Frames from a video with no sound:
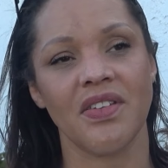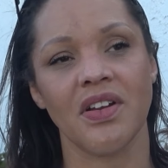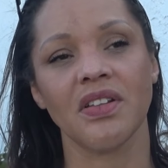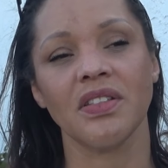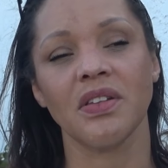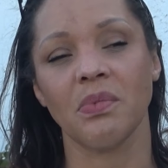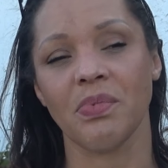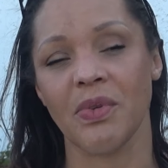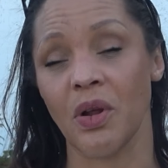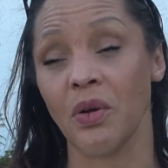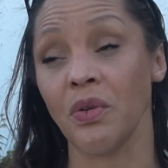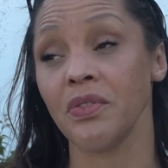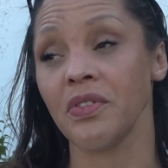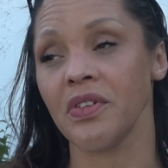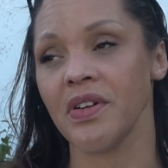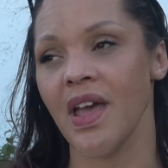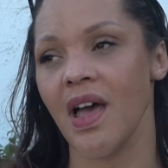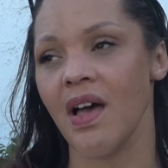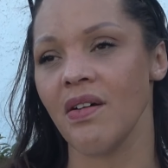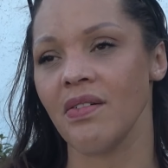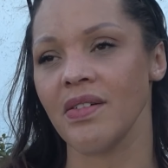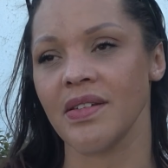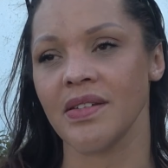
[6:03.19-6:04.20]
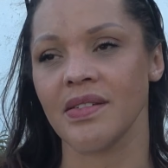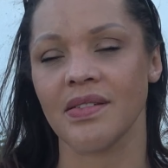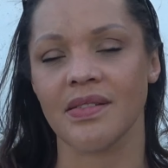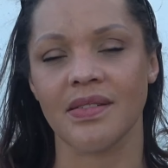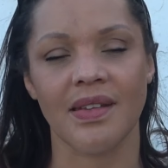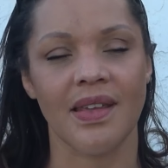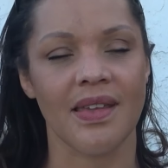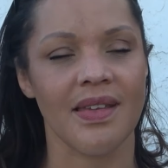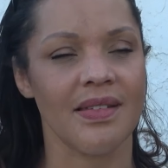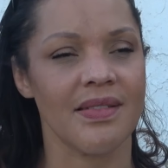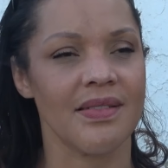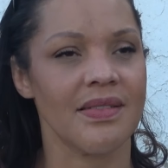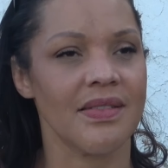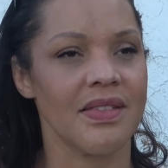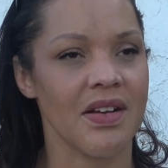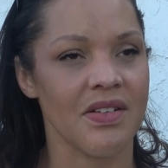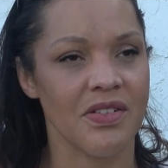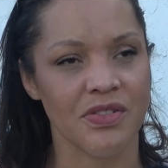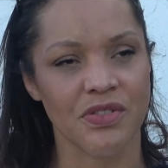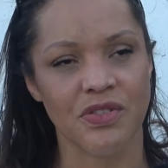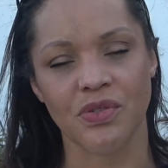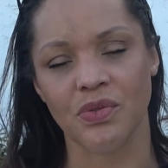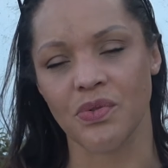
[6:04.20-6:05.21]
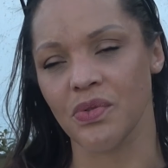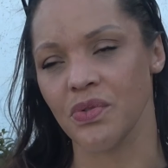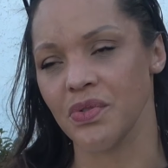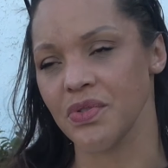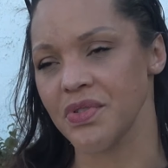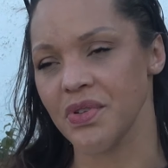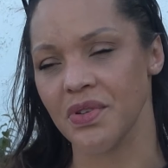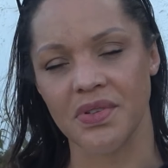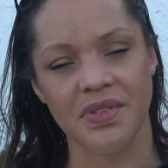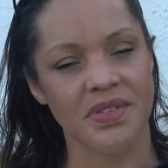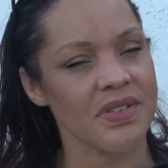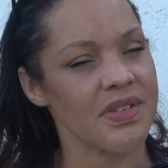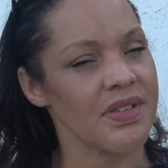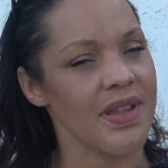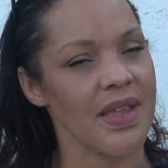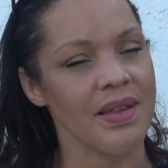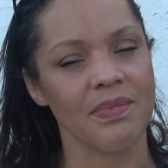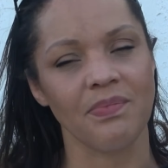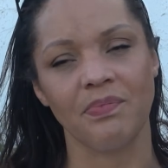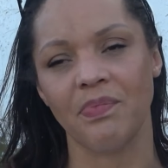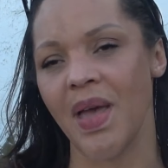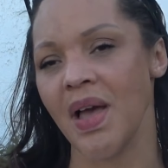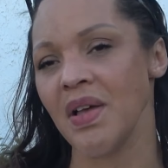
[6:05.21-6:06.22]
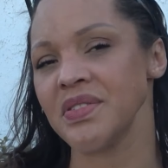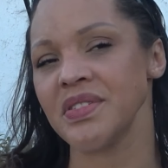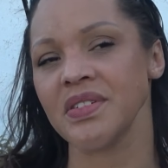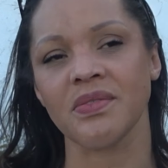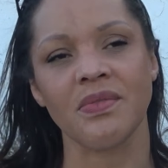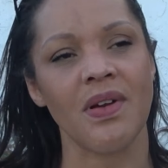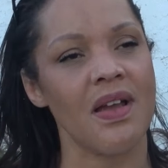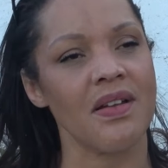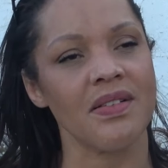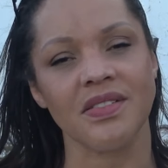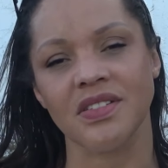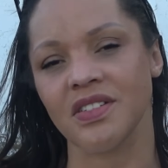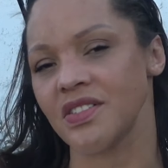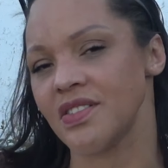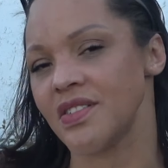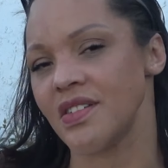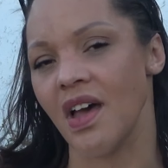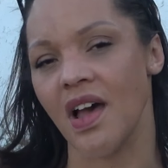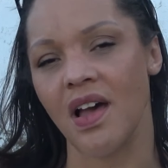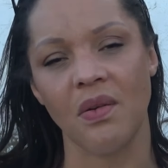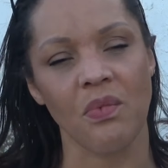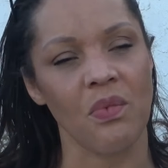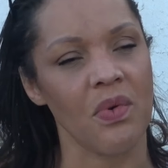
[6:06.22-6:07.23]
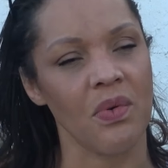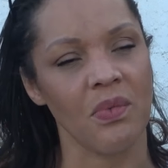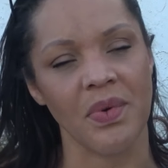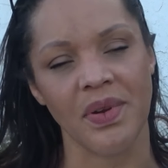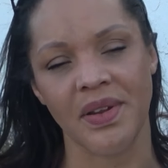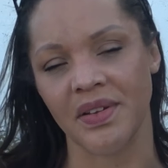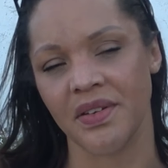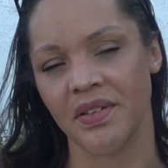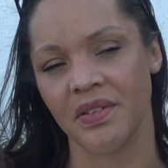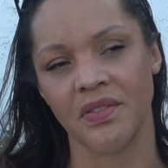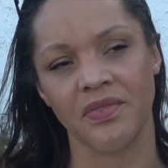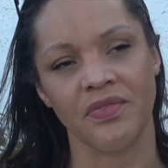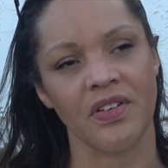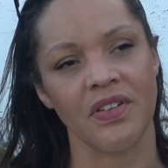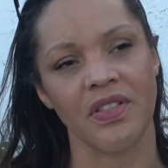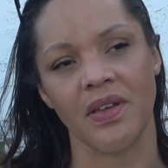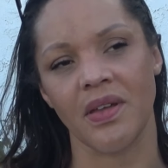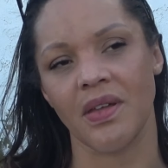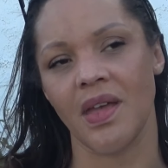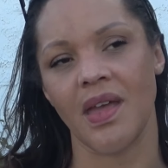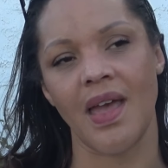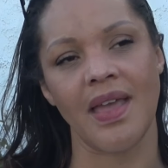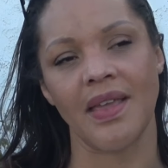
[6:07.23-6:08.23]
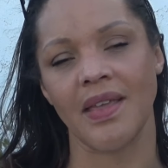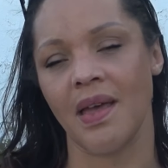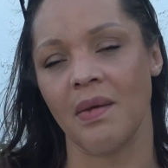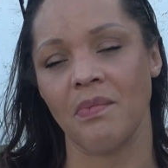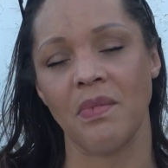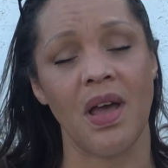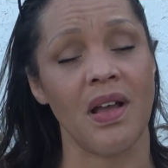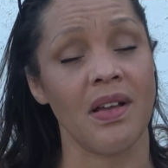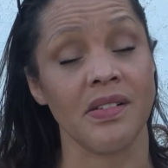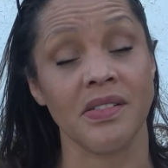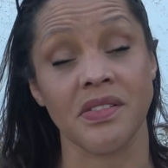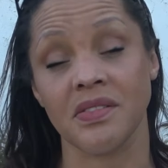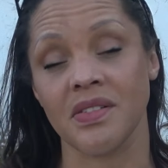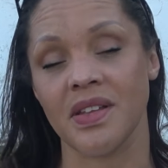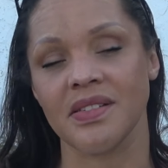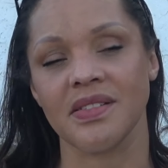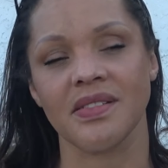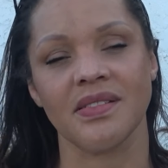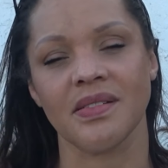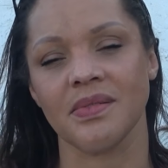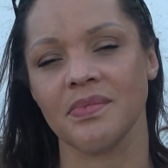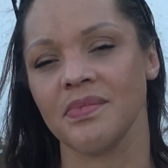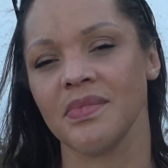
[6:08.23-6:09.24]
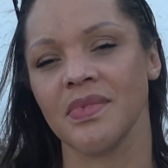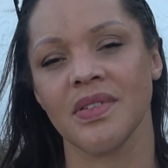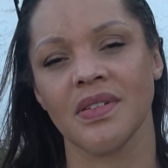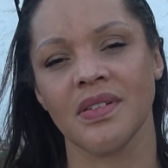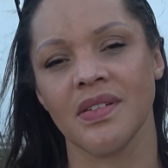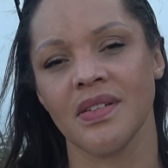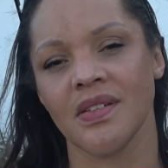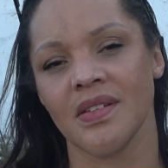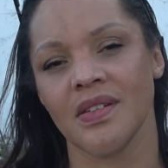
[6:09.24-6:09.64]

They're a little bit older now, and and they're in school, so it's like bouncing around is just not what we could do for them. I, I'm not going to do that to them.